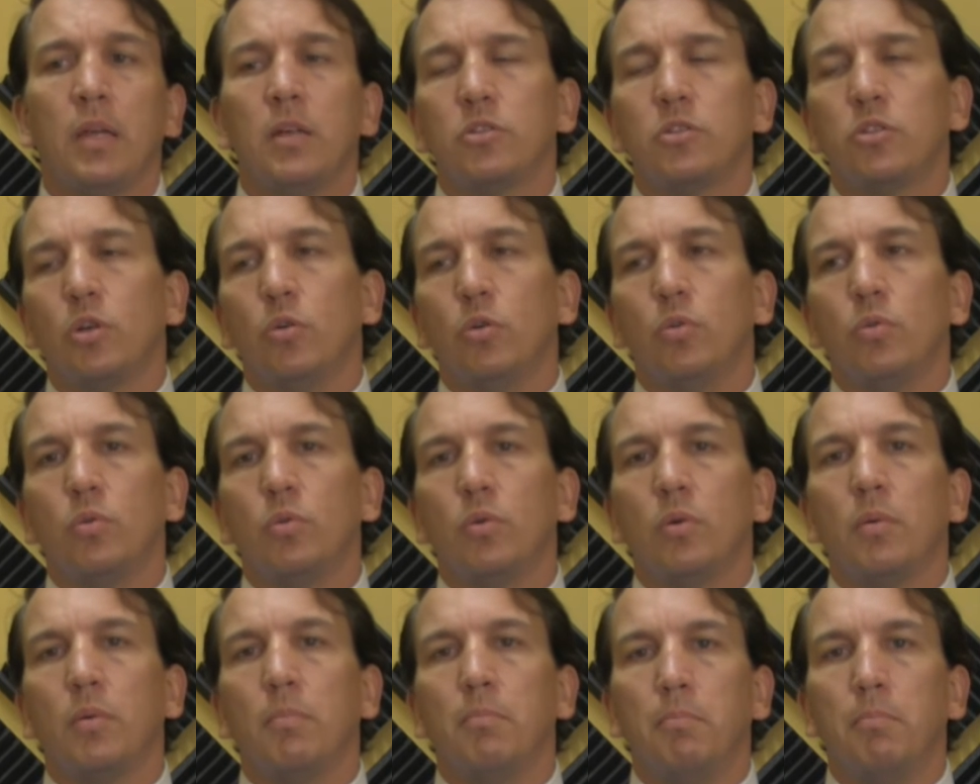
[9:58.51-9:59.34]
So
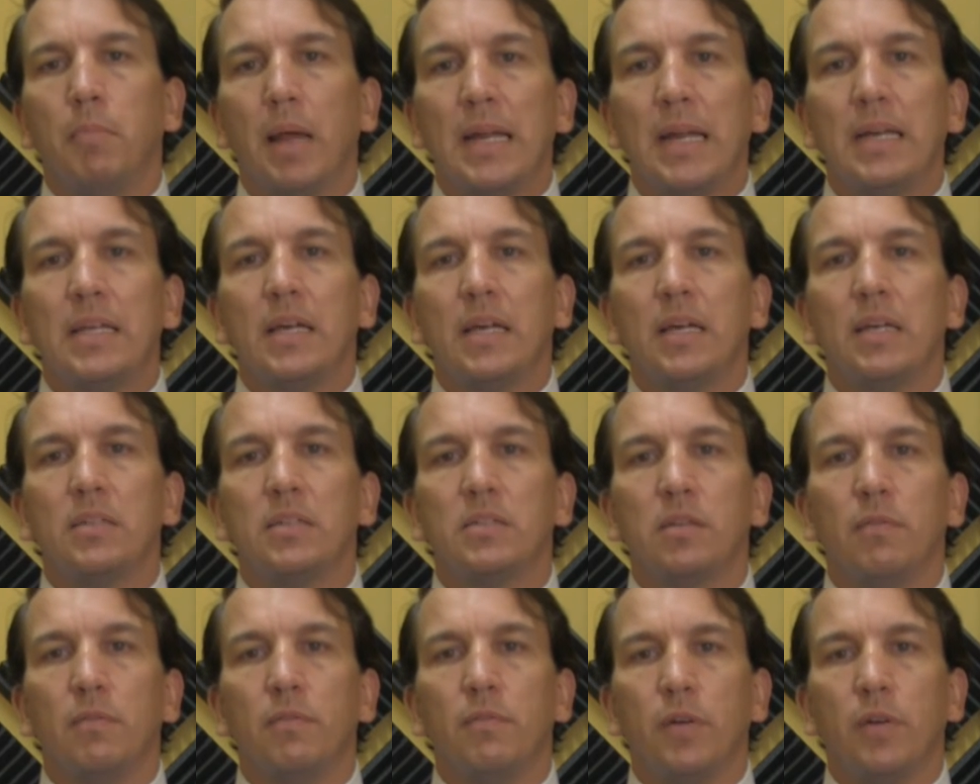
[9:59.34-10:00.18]
mania
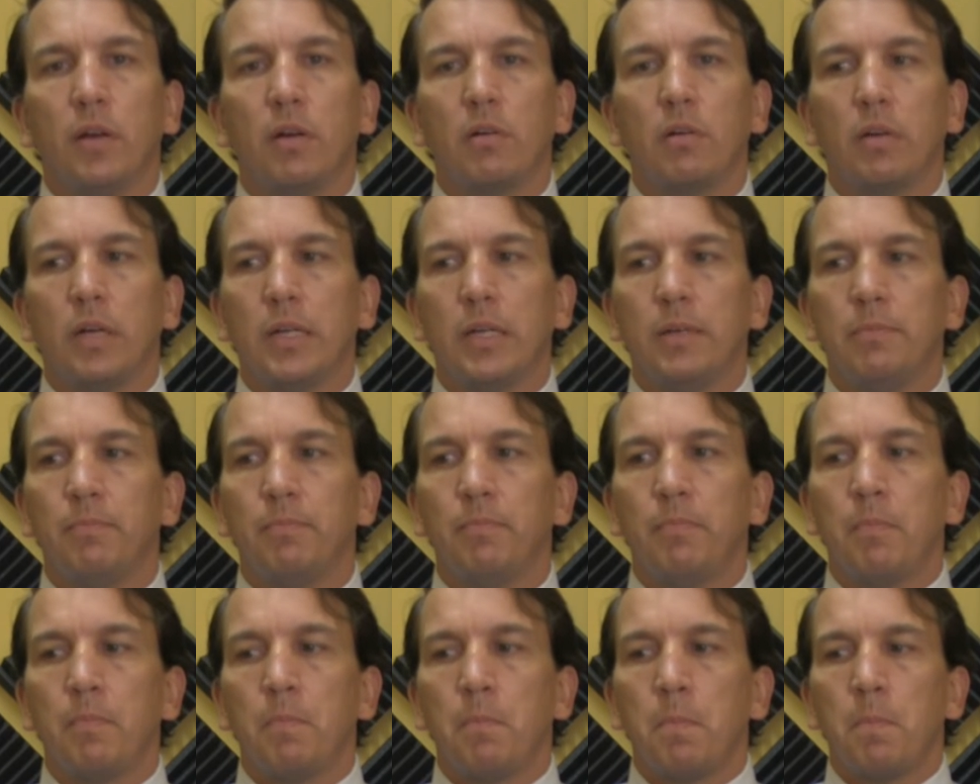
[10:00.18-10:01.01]
is a very
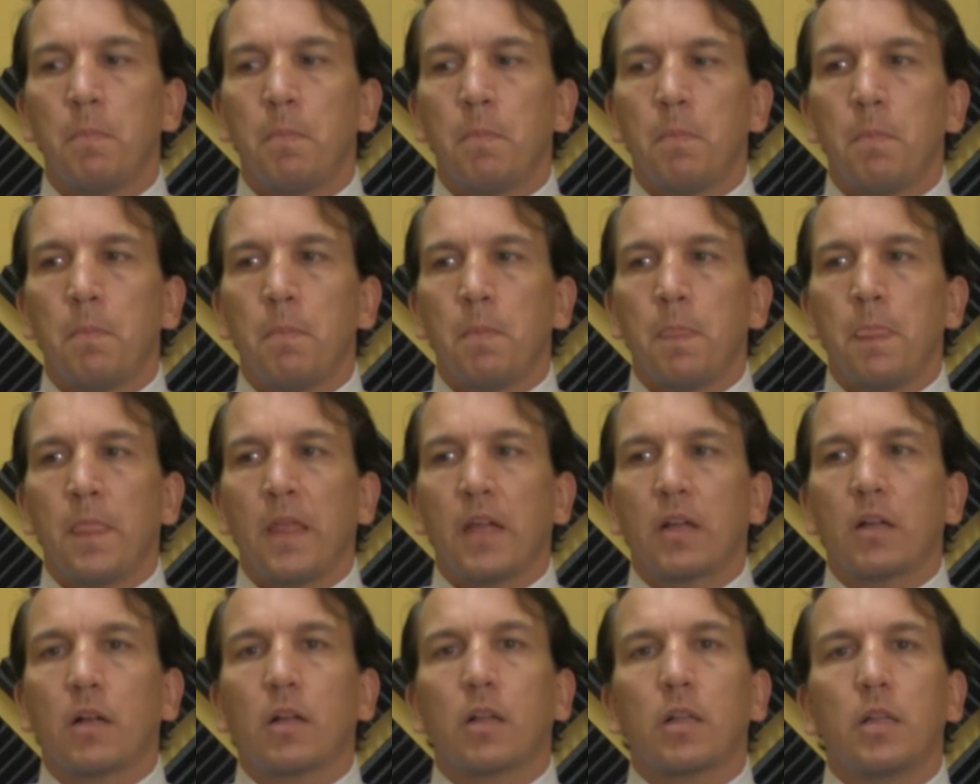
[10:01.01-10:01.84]

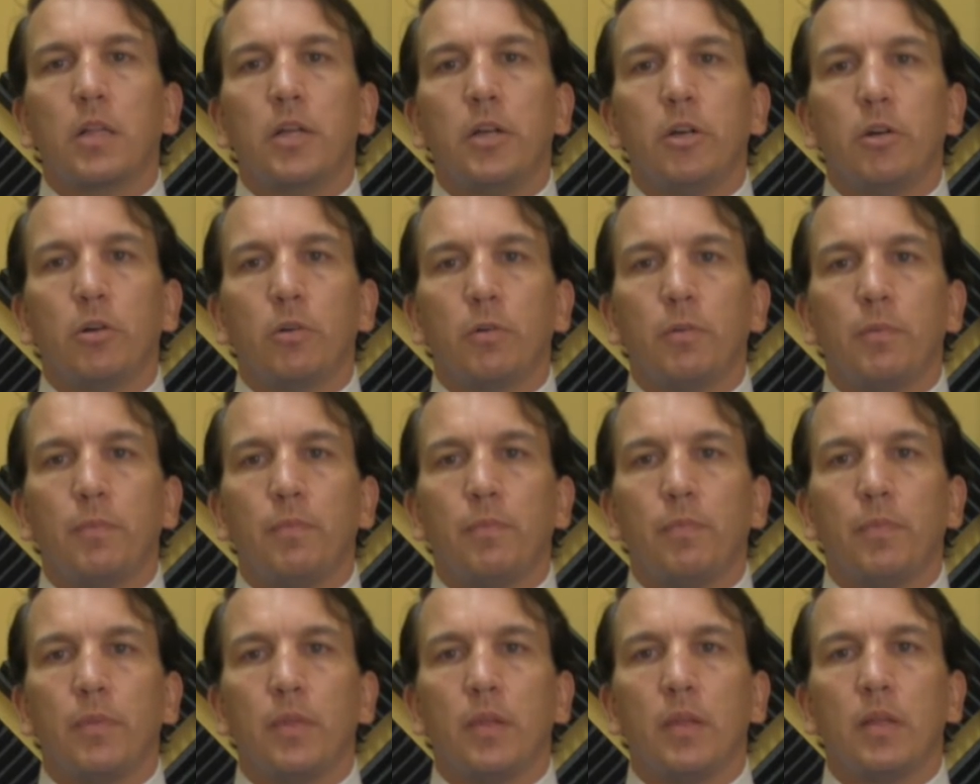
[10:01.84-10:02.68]
clear
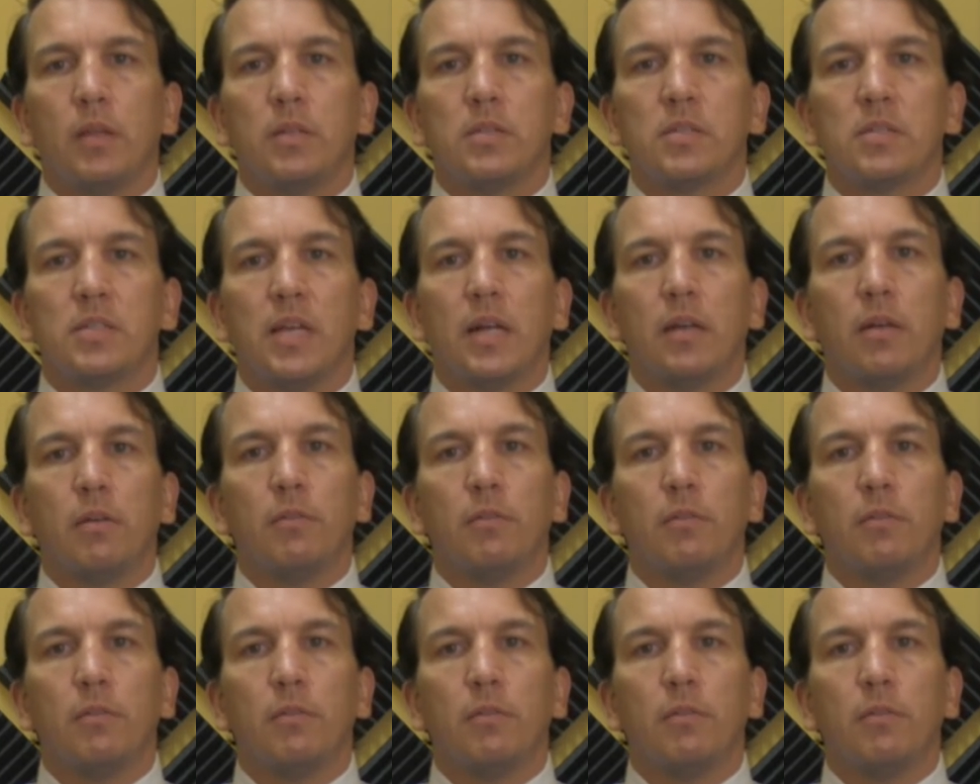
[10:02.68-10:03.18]
set